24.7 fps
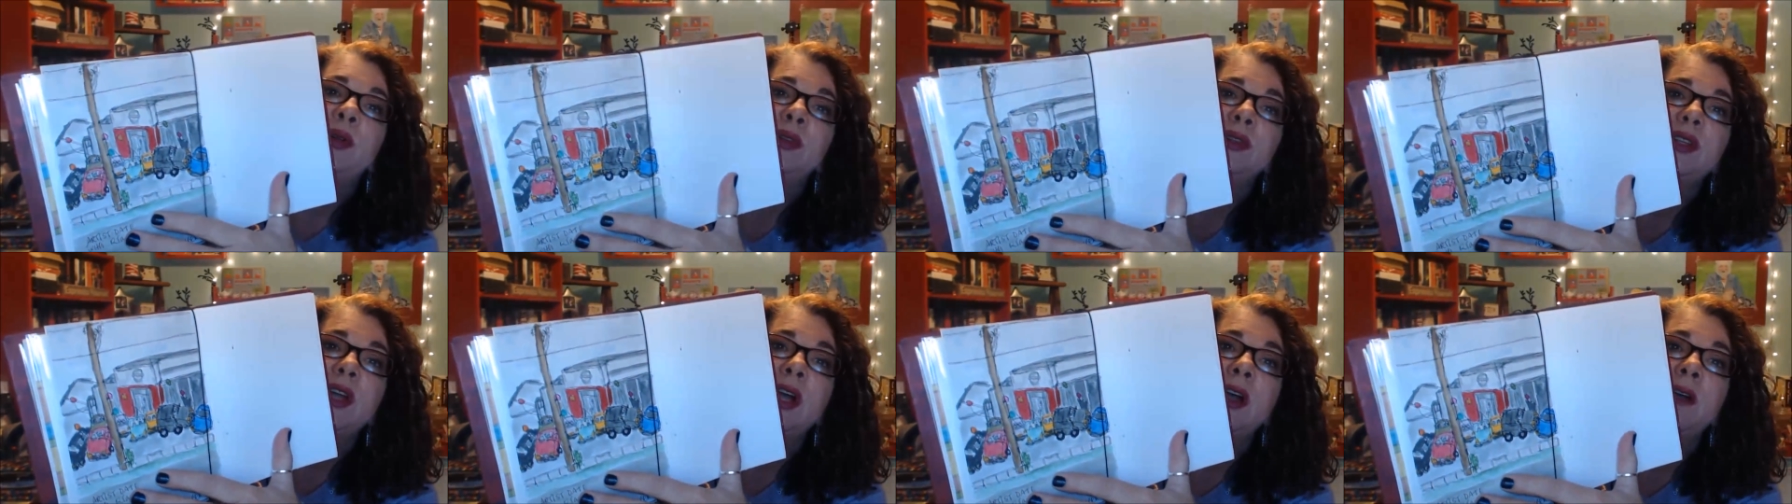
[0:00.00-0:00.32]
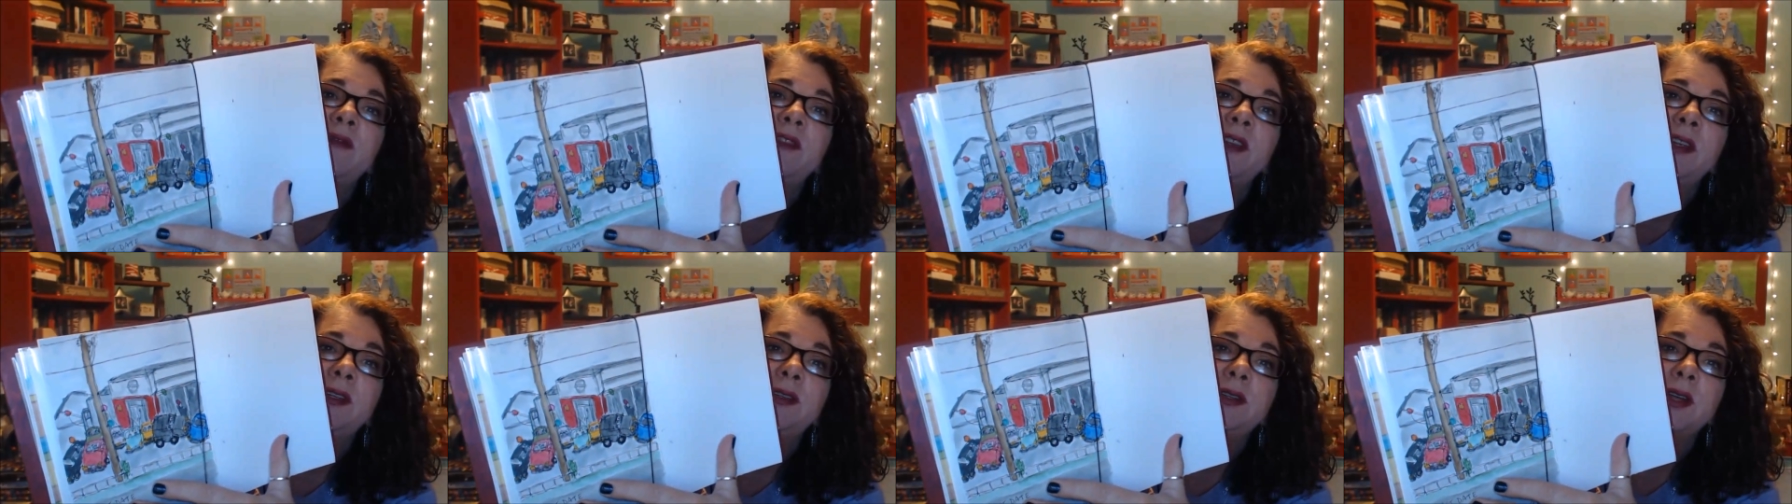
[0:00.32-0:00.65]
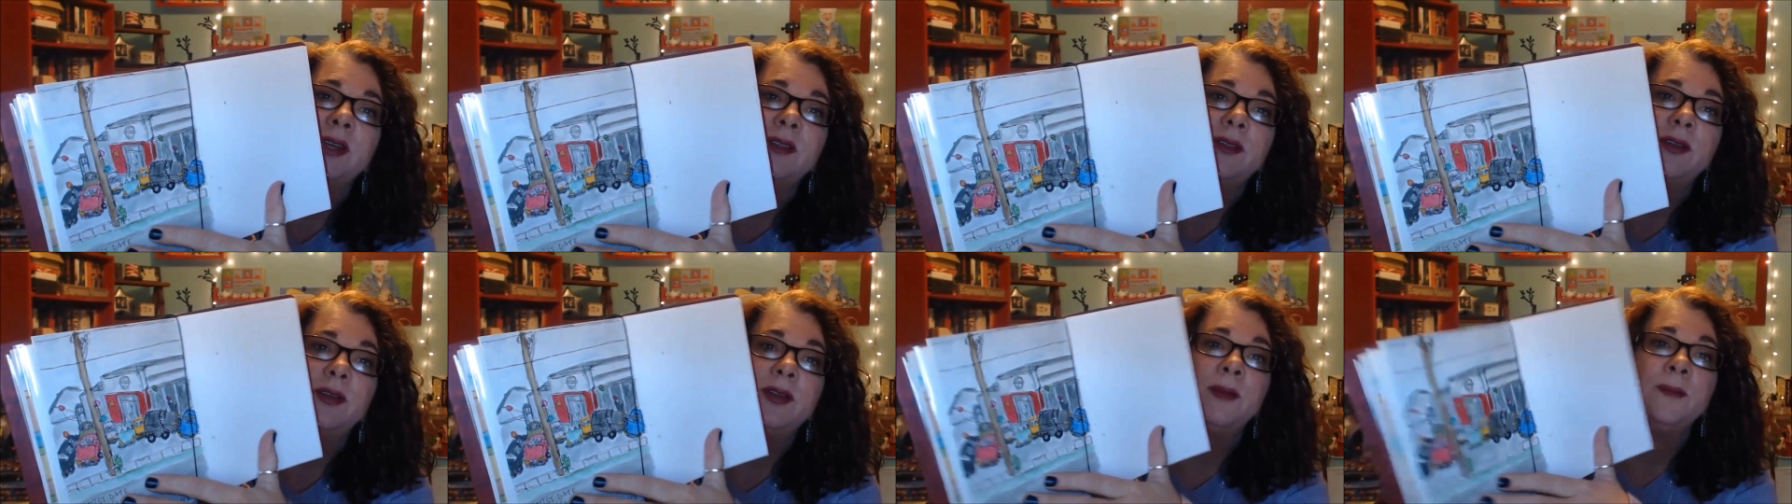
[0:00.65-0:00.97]
on top of
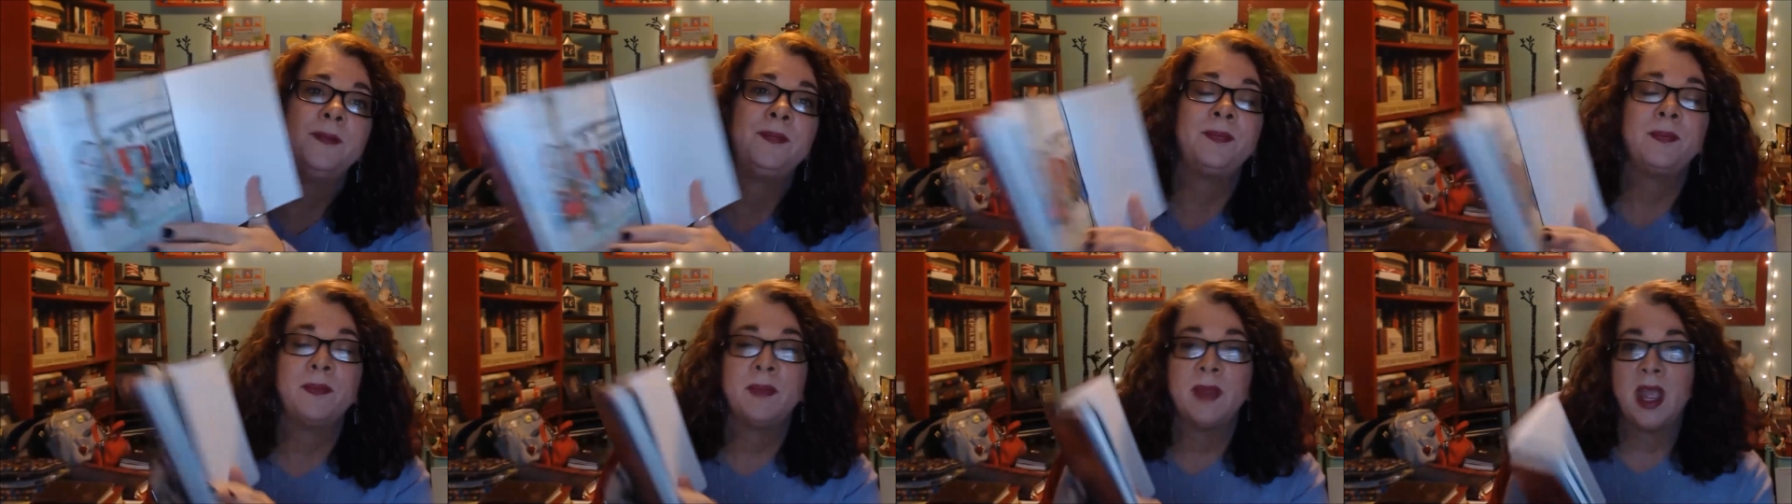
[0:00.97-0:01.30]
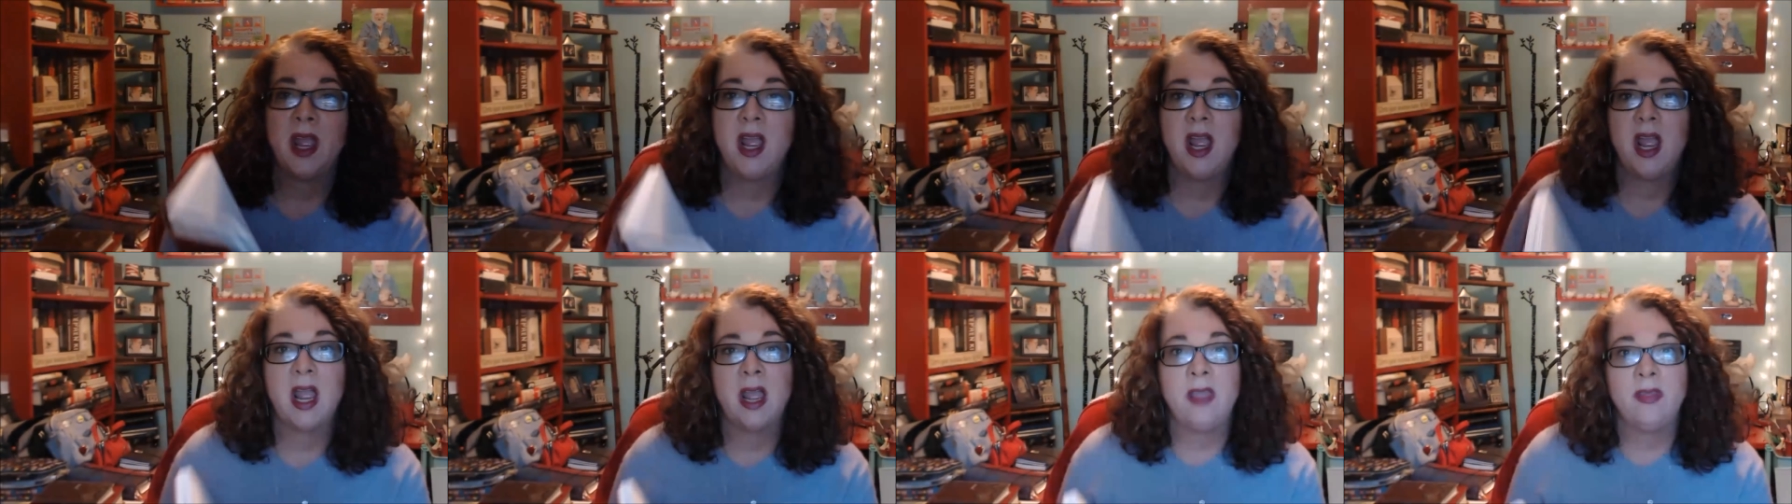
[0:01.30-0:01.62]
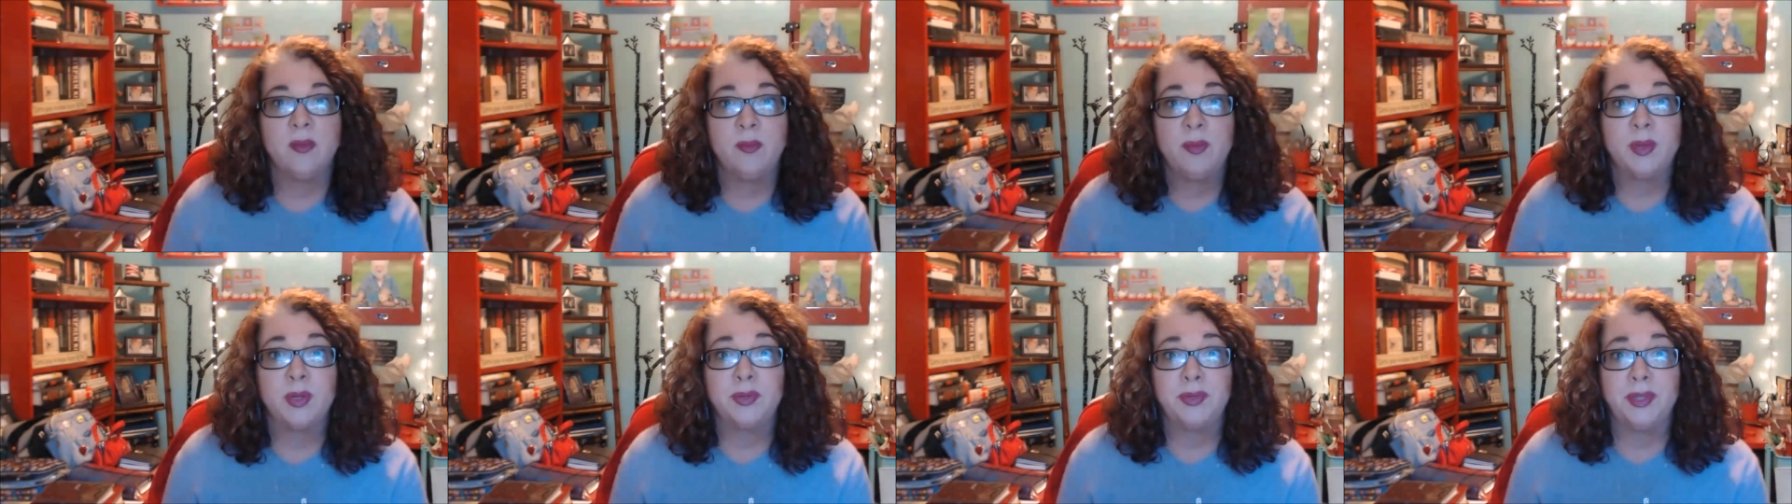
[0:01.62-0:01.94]
each other,
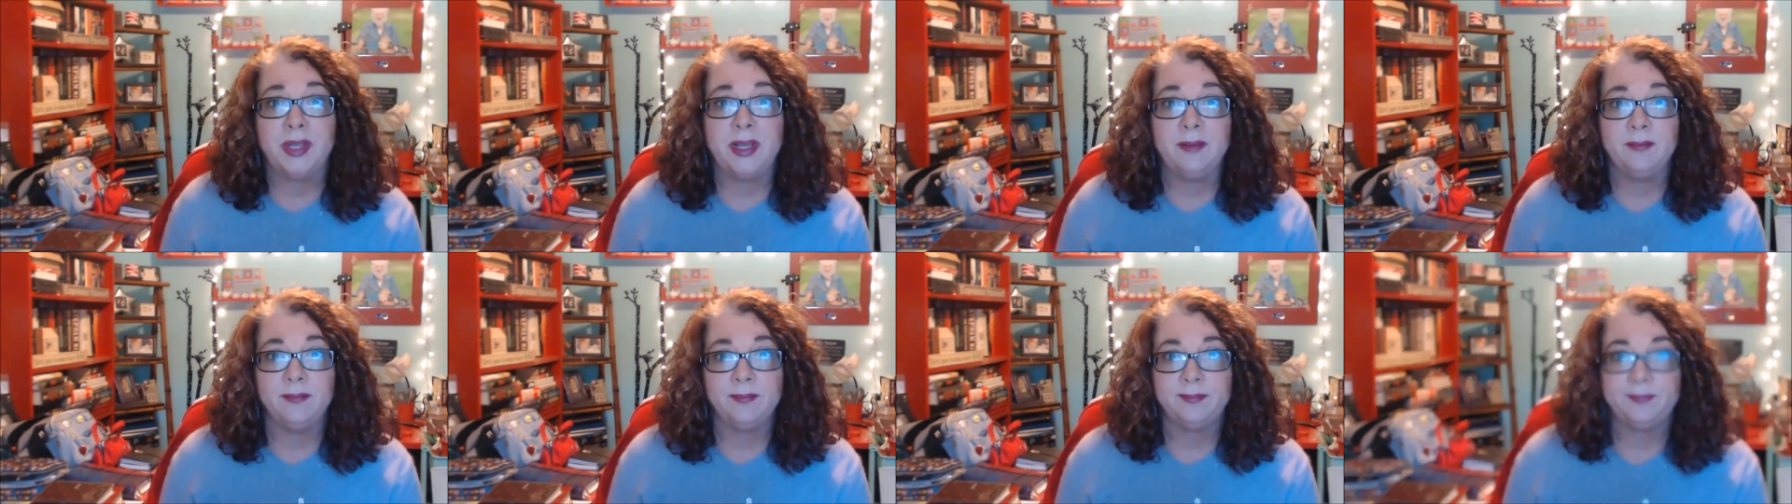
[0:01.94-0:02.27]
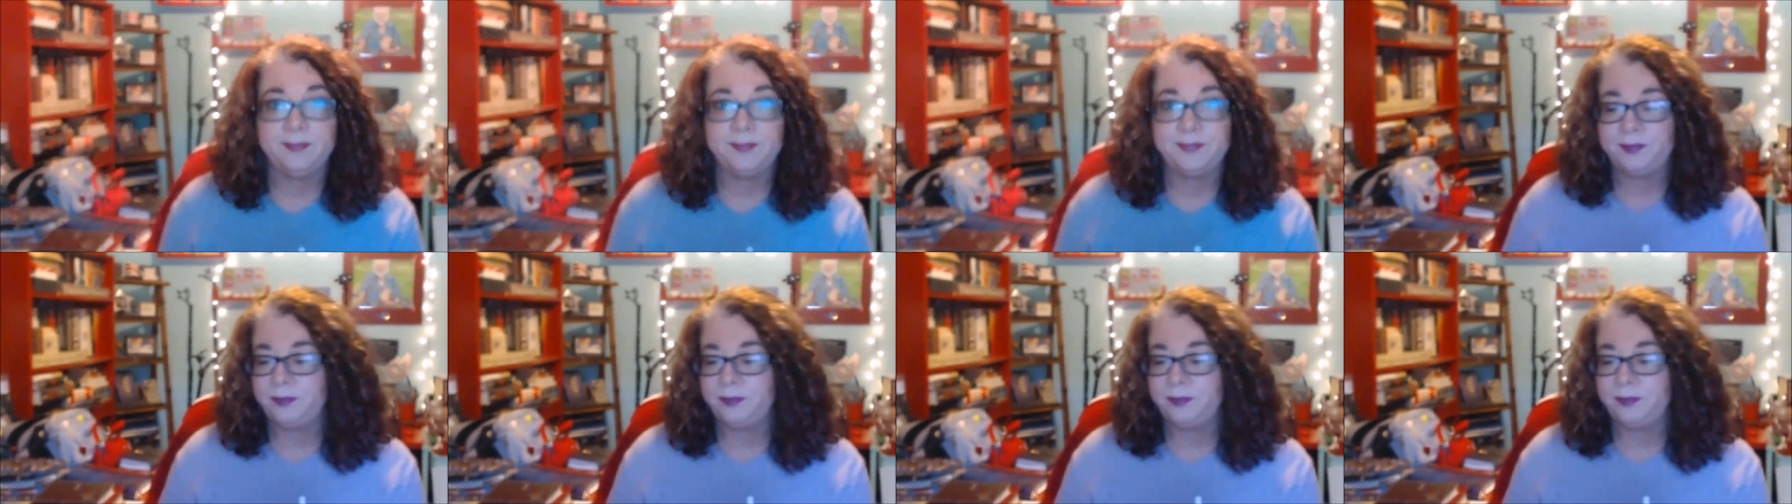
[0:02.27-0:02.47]
and the building.